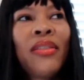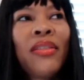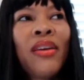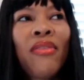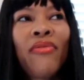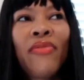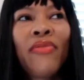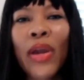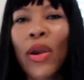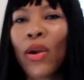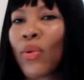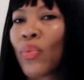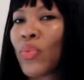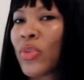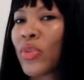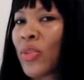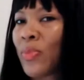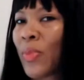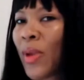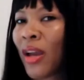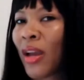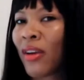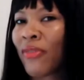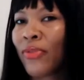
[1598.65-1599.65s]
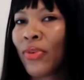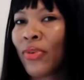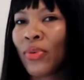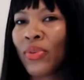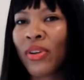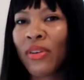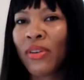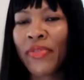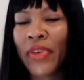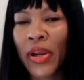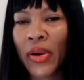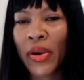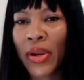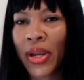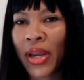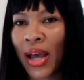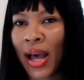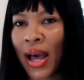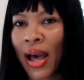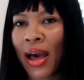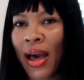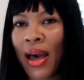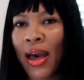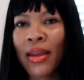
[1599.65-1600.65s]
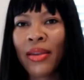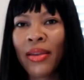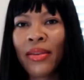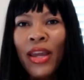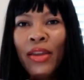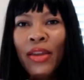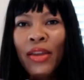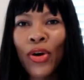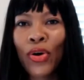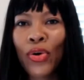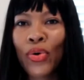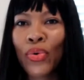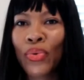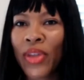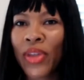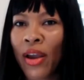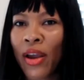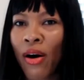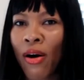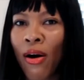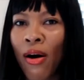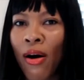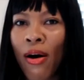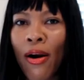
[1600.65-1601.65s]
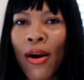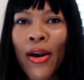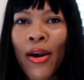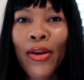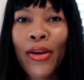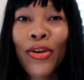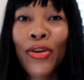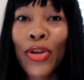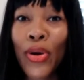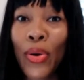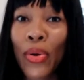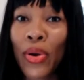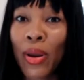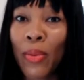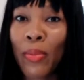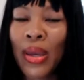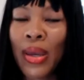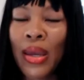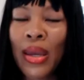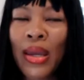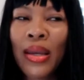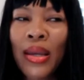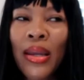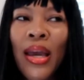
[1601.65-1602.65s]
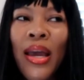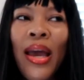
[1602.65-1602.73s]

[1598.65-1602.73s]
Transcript: they're very respectful they're very kind they know who they are you know what i mean